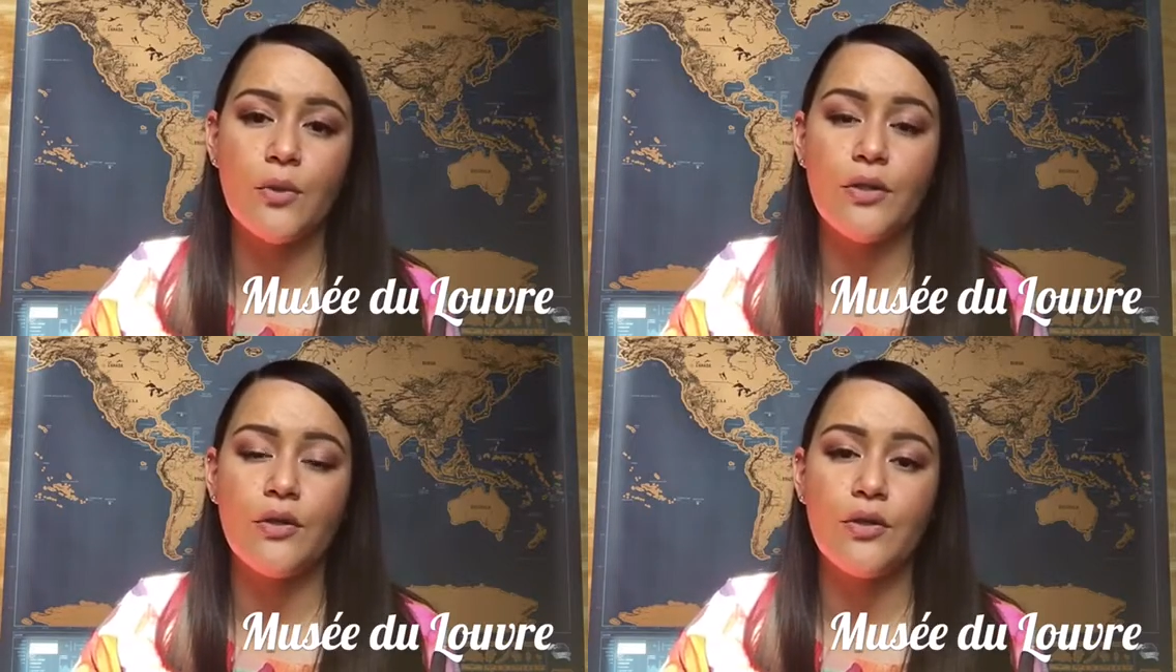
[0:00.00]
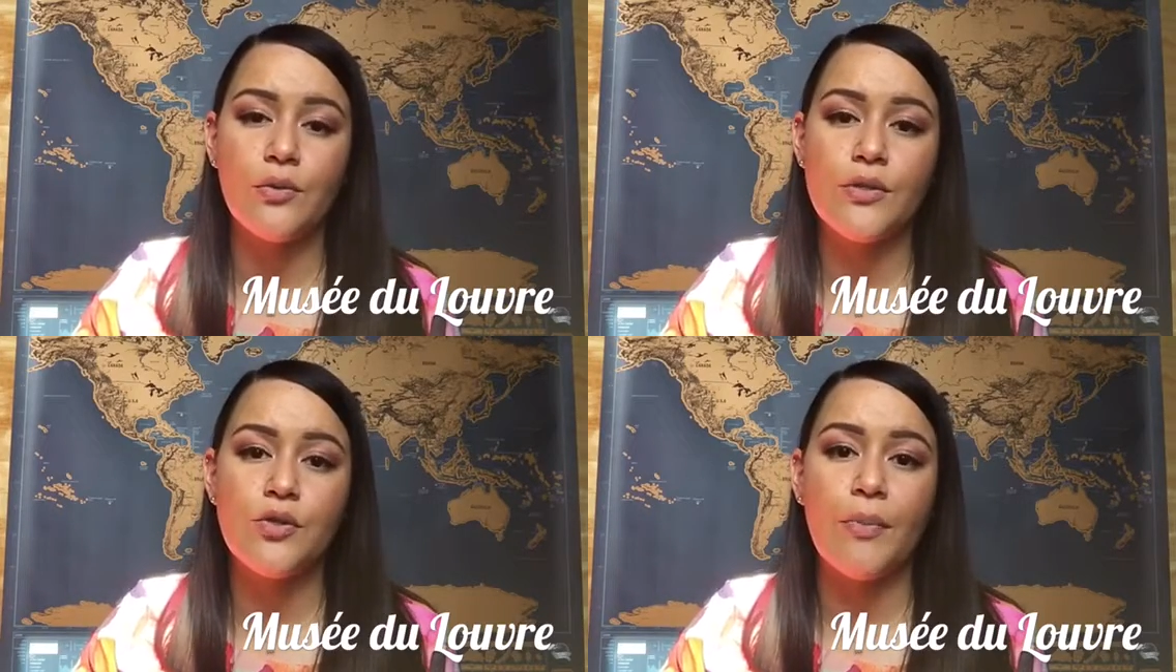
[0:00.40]
what you could
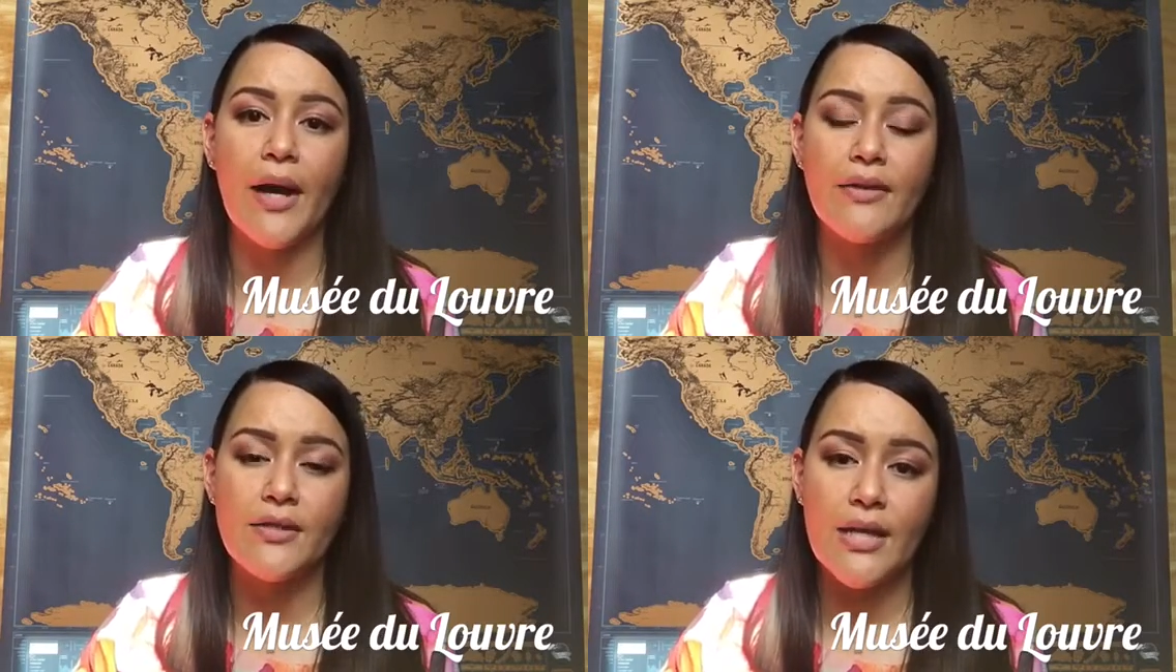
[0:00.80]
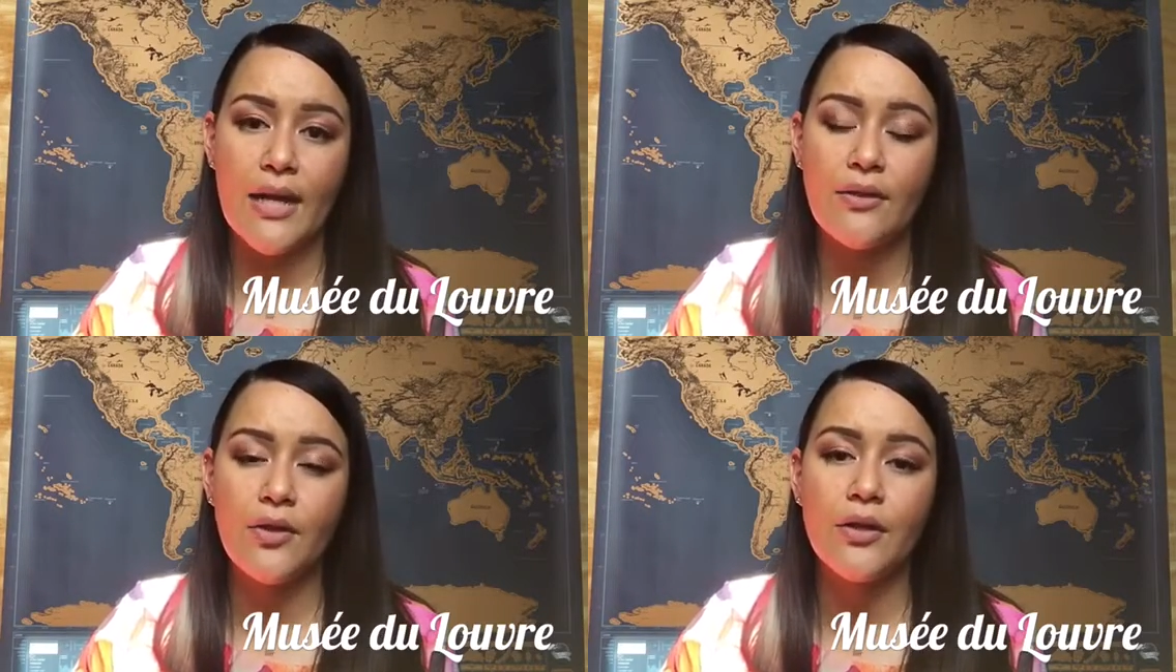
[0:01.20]
do is you buy the
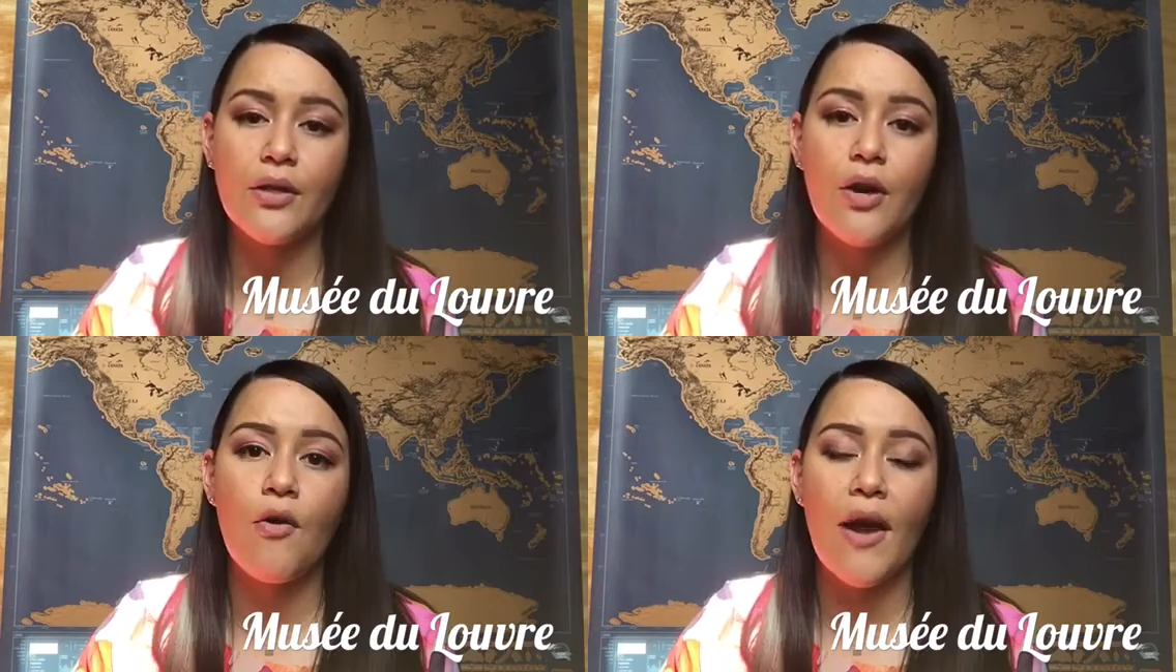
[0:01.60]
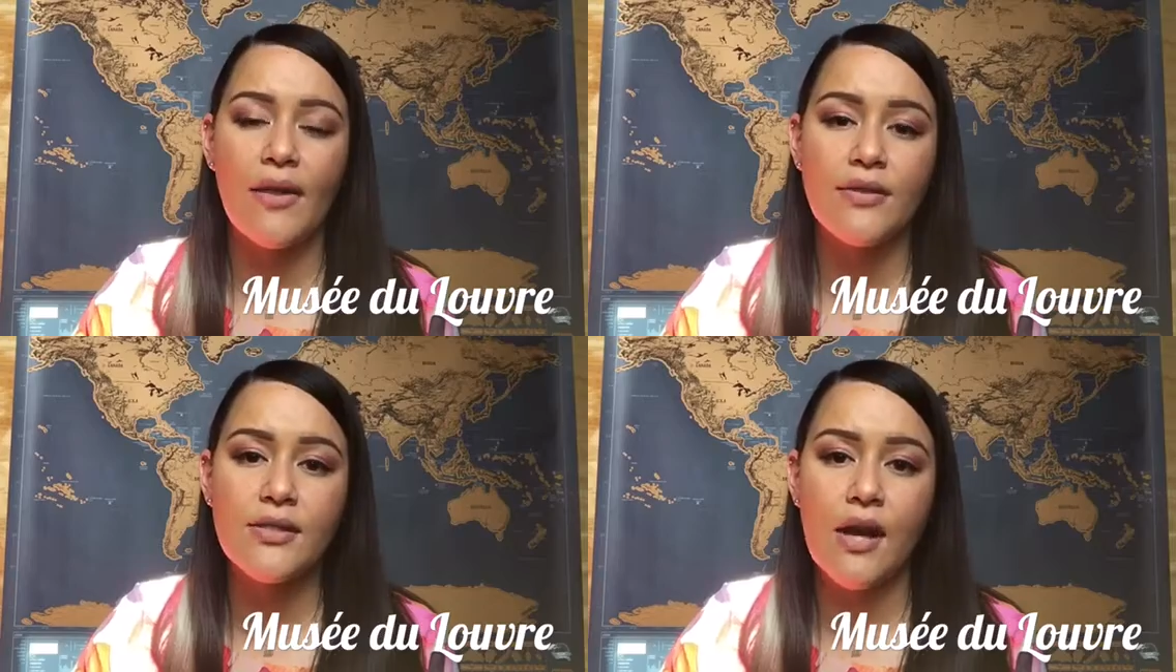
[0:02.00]
day that you're going to go
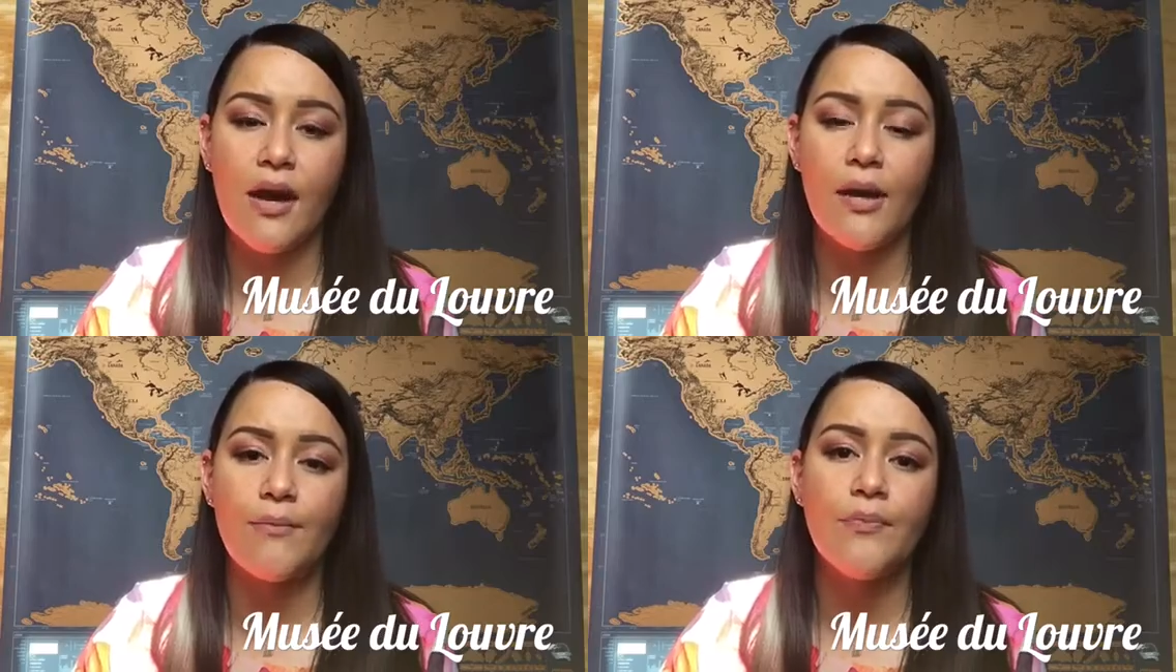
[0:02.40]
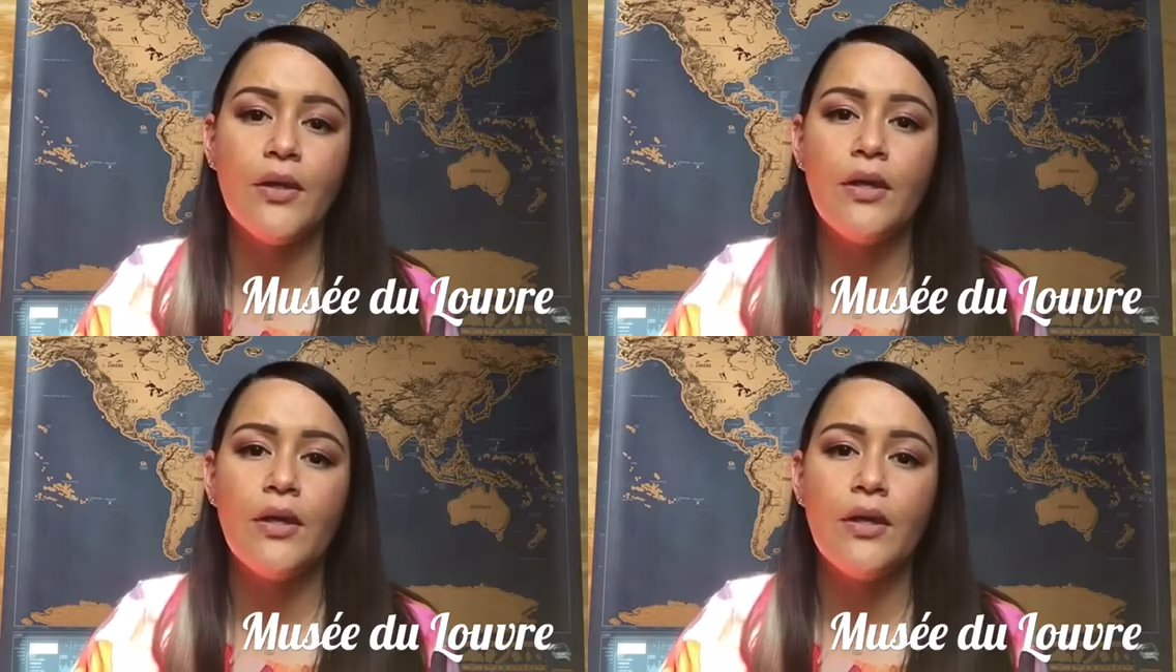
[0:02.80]
and the time.